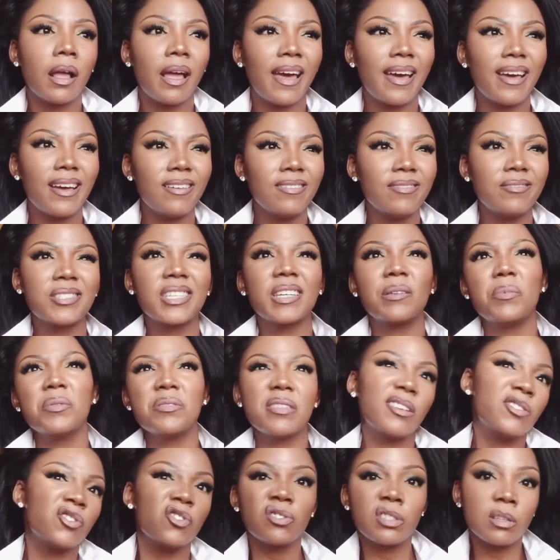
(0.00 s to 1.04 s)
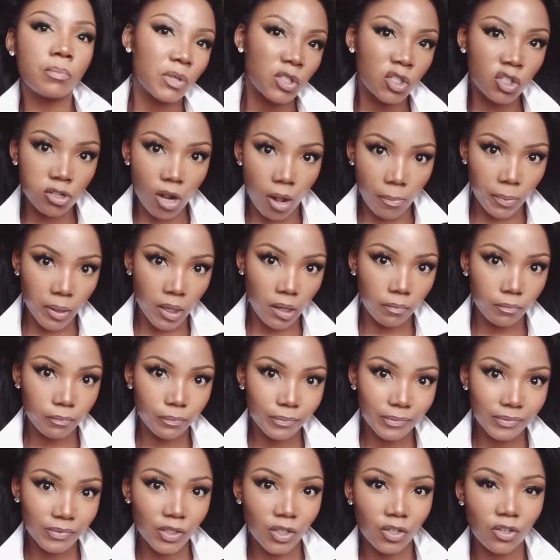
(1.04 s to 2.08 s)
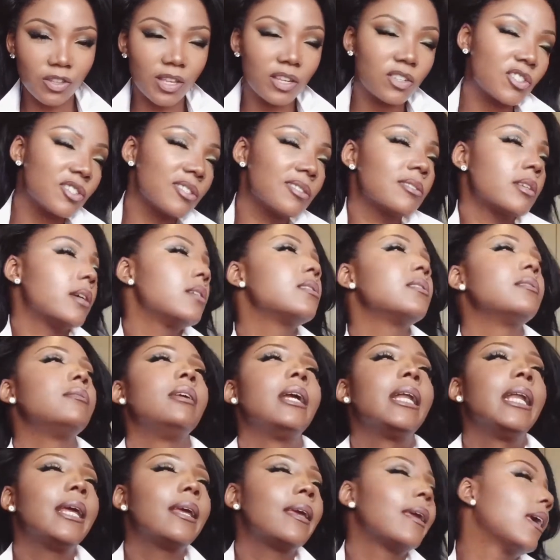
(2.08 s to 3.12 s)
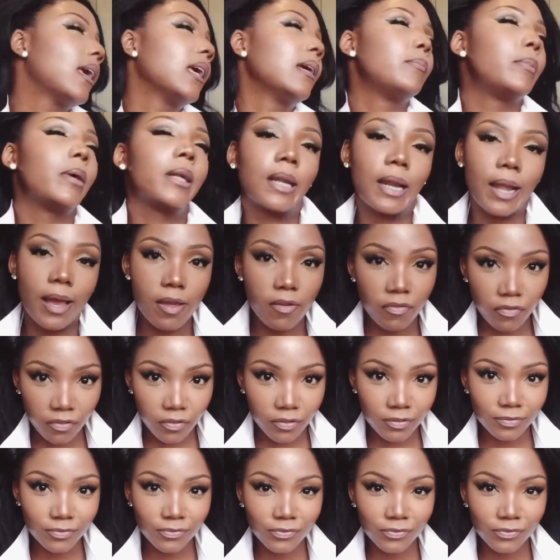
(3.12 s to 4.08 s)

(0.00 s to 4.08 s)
and someone that's just a bit sloppy, that just doesn't really care about life.